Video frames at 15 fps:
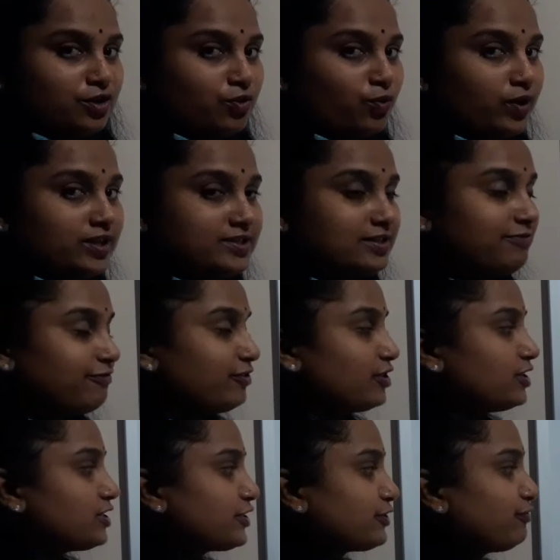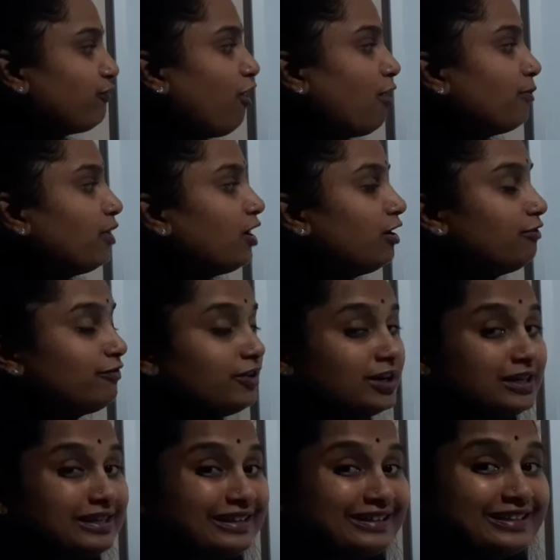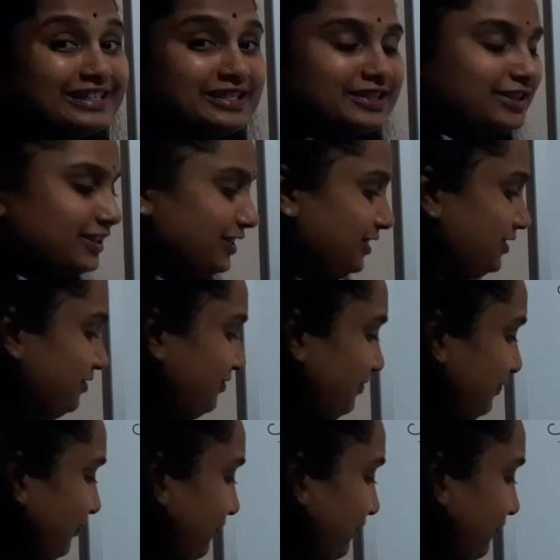what is the first form of written?